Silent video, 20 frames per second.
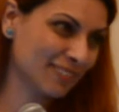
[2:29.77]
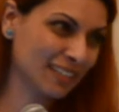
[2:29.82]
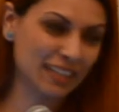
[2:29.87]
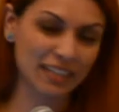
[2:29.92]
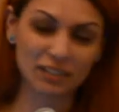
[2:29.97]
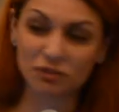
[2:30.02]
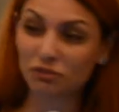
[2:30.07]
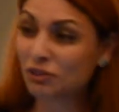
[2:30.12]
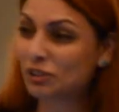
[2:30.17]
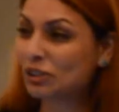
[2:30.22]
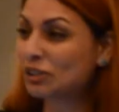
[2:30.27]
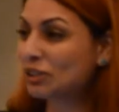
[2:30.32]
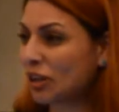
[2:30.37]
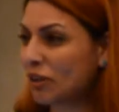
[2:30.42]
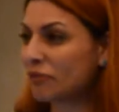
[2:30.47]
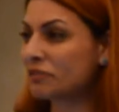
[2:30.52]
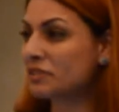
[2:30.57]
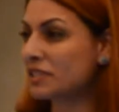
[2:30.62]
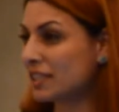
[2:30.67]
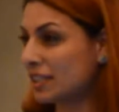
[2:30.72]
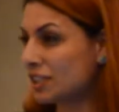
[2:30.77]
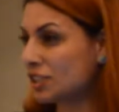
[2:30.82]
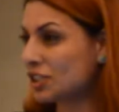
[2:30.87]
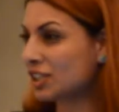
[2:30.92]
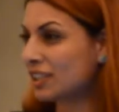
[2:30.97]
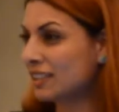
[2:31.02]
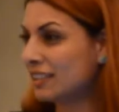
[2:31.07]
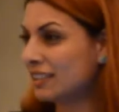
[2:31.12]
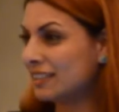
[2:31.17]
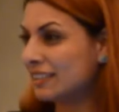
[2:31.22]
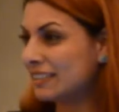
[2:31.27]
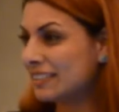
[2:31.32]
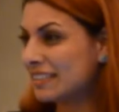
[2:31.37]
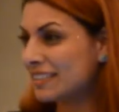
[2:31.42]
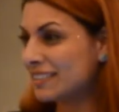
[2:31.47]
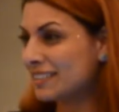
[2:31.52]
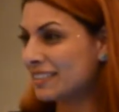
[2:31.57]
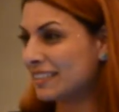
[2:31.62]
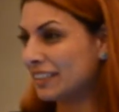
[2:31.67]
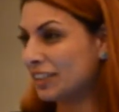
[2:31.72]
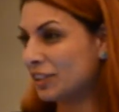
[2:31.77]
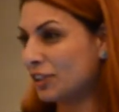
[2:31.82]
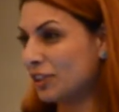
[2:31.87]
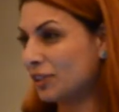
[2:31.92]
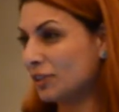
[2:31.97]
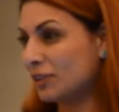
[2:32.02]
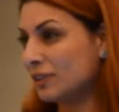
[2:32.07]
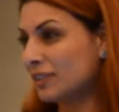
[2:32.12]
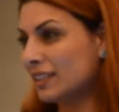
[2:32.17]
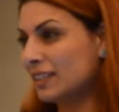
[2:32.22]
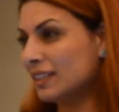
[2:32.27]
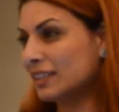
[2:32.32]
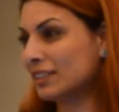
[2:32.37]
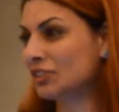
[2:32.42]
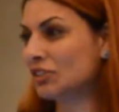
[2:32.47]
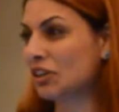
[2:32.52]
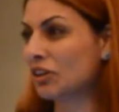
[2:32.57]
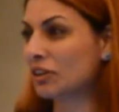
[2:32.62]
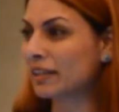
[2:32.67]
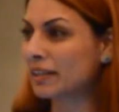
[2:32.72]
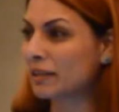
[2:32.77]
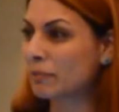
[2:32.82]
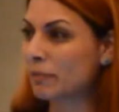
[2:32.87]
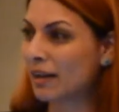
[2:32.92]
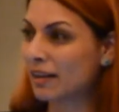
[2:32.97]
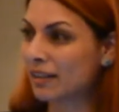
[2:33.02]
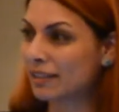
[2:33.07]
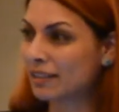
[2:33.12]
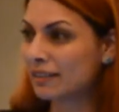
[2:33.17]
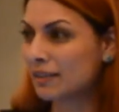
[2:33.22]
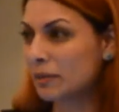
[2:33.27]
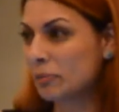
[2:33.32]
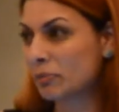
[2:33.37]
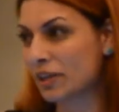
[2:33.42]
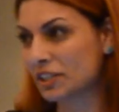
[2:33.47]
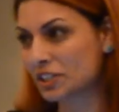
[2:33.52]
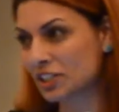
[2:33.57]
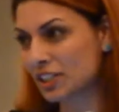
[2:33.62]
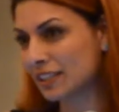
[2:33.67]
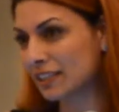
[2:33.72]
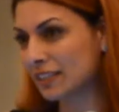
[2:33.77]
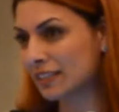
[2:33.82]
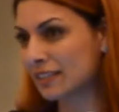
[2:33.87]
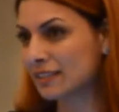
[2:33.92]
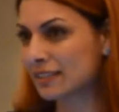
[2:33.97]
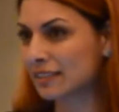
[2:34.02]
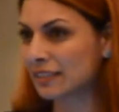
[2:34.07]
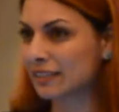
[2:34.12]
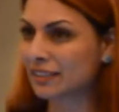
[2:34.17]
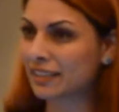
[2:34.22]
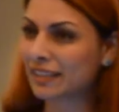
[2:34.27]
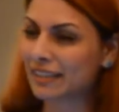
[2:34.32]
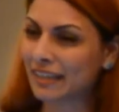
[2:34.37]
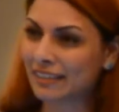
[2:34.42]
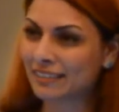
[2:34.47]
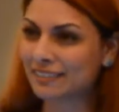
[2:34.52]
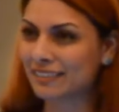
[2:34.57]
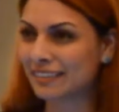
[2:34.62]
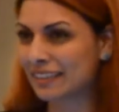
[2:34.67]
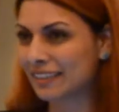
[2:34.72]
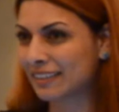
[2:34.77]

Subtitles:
difficult conversation, talking about oppressions and connecting.